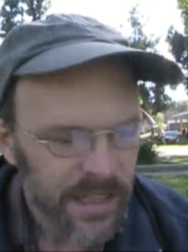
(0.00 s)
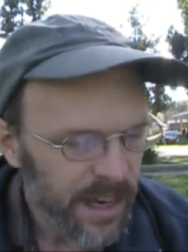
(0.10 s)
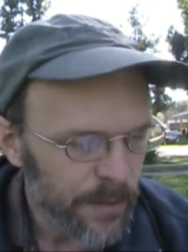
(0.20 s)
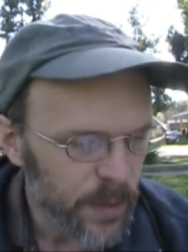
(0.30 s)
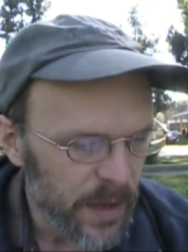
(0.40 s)

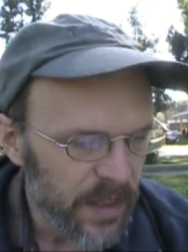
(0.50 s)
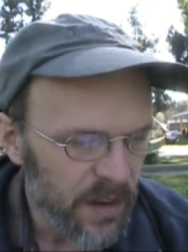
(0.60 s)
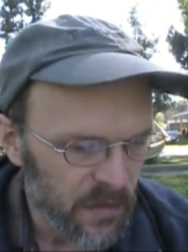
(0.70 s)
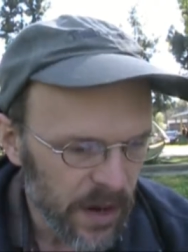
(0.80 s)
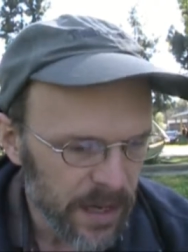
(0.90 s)
Time to be
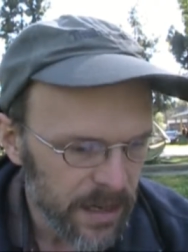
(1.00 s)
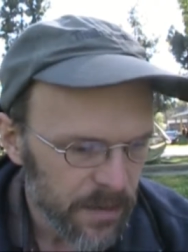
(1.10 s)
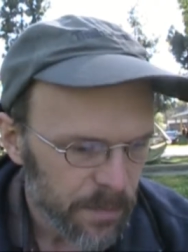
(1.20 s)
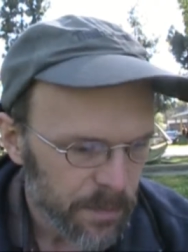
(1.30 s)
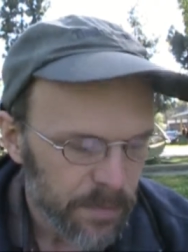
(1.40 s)
their
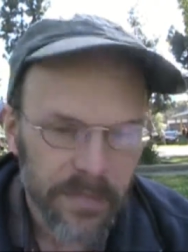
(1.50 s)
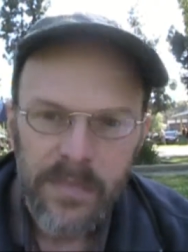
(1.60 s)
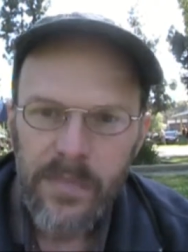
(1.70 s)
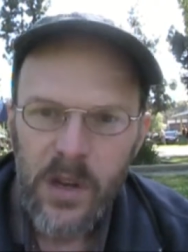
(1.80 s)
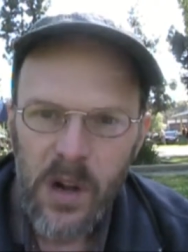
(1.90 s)
friend,
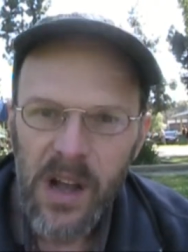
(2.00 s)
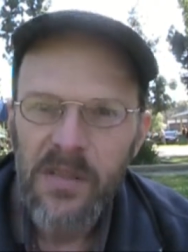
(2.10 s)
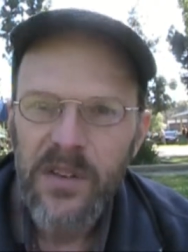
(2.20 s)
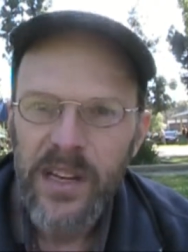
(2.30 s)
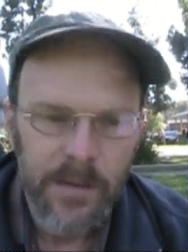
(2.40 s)
their
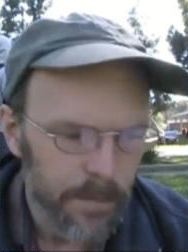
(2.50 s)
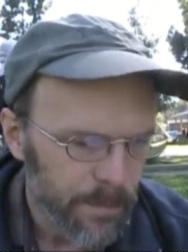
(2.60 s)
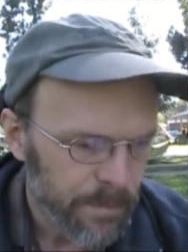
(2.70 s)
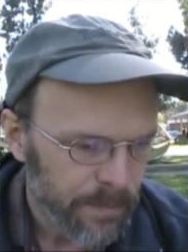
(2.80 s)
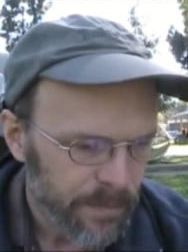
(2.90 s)
confidant,
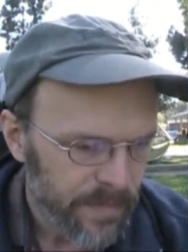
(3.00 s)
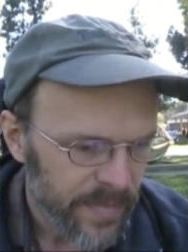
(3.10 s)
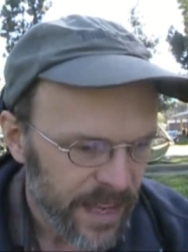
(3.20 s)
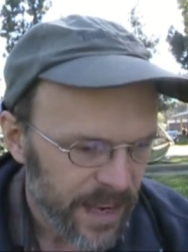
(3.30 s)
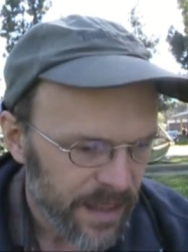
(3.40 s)

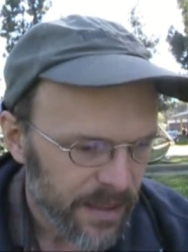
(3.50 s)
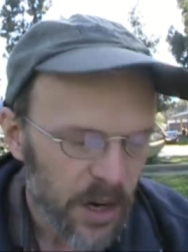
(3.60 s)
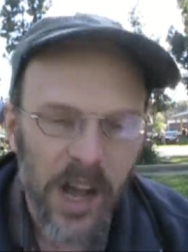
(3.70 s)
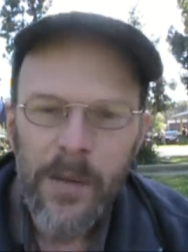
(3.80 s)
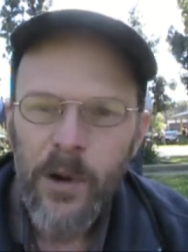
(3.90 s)
their
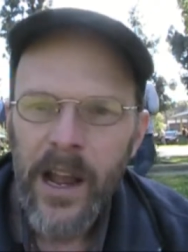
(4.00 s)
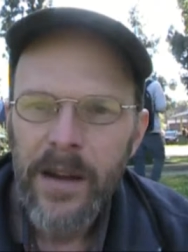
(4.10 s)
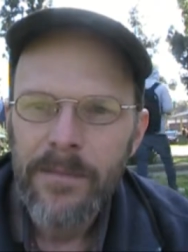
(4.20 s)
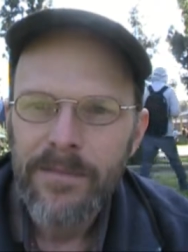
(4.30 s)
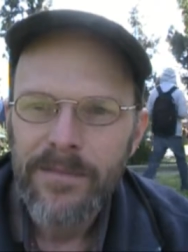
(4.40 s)

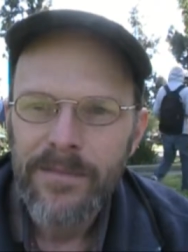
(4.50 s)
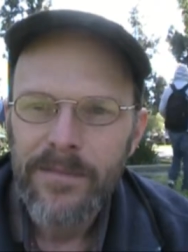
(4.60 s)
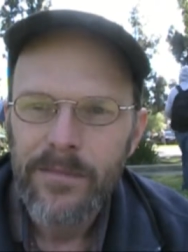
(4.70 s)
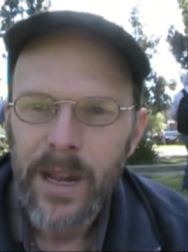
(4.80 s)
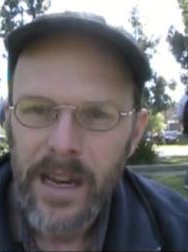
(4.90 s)
comrade,
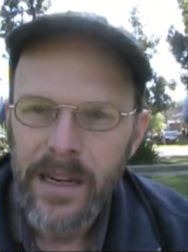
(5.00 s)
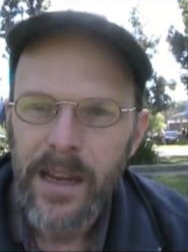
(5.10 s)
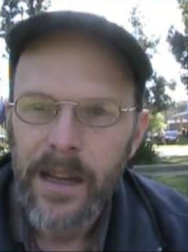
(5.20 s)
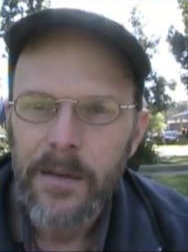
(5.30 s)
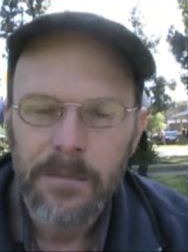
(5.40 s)
and
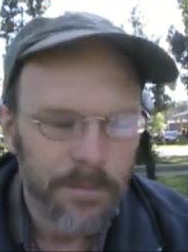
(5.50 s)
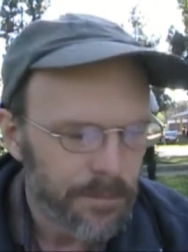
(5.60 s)
guide.